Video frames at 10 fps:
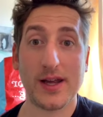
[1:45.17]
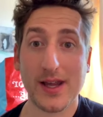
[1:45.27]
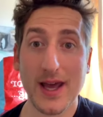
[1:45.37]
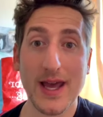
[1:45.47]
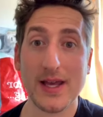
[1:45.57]

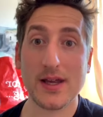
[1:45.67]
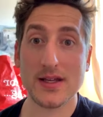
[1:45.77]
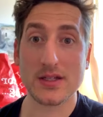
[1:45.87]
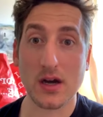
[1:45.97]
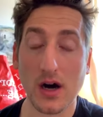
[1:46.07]
Like, cake
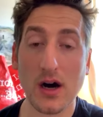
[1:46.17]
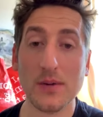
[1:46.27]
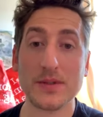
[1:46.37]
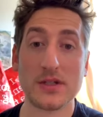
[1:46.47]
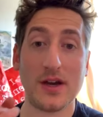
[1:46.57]
is
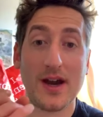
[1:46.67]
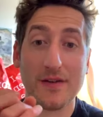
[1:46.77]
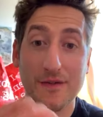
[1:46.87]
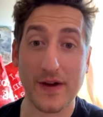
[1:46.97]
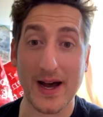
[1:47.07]
carbs
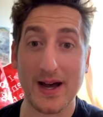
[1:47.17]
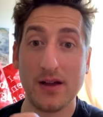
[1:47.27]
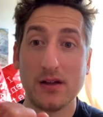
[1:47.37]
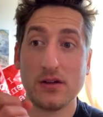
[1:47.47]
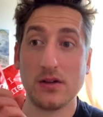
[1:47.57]
and fat
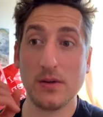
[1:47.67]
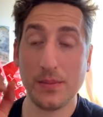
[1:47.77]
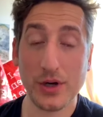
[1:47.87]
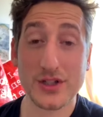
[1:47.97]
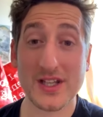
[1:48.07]

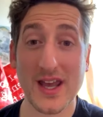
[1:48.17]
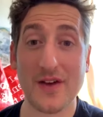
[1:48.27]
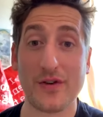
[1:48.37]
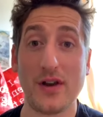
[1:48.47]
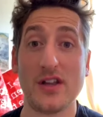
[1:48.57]
put
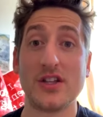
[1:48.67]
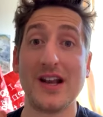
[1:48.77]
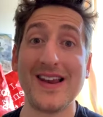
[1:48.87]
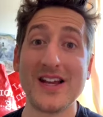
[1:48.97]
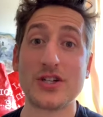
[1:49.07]
together in a
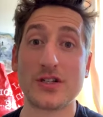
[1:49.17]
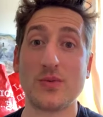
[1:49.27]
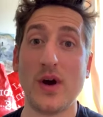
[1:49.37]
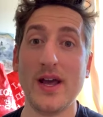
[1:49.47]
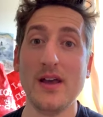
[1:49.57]

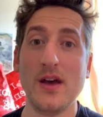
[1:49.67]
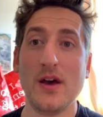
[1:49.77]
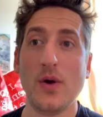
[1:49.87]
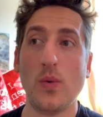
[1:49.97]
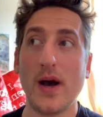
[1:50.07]
delicious way
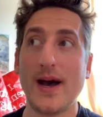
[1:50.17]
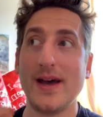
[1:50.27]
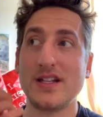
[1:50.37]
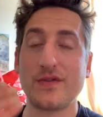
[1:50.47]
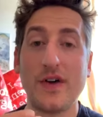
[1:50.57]

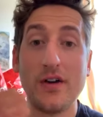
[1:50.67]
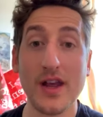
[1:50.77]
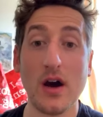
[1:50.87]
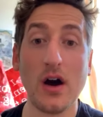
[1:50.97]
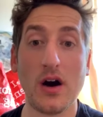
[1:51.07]
where it's
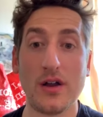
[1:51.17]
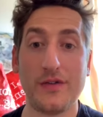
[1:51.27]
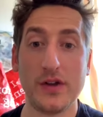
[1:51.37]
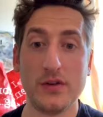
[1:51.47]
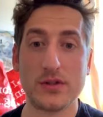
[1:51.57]
very
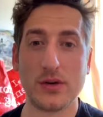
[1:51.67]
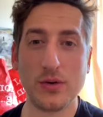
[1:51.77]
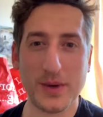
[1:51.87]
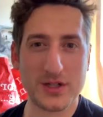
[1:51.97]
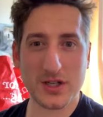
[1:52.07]
hard for you to
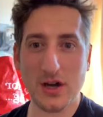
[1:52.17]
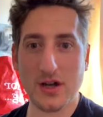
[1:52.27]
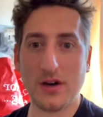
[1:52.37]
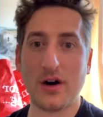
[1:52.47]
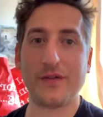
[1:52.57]
almost
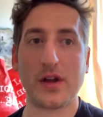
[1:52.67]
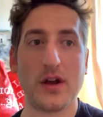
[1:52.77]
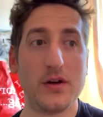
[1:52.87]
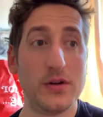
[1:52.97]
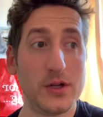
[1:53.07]
turn off and
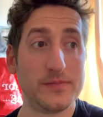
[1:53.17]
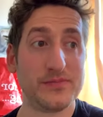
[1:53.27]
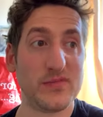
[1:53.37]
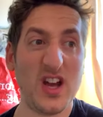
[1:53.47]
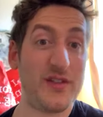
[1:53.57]
go,
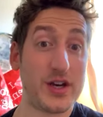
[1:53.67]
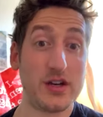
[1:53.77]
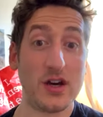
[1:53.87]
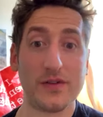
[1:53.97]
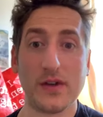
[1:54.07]
yeah, I've had
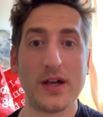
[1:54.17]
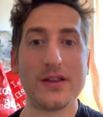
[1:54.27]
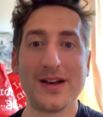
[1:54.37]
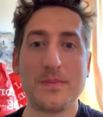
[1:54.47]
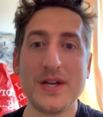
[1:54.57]
enough.
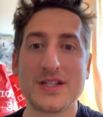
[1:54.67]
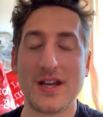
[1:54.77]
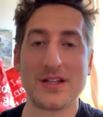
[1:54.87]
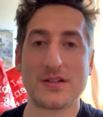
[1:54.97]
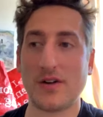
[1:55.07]
Like
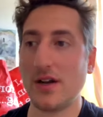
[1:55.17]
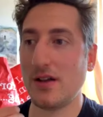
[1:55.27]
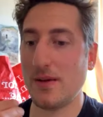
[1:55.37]
biscuits, right?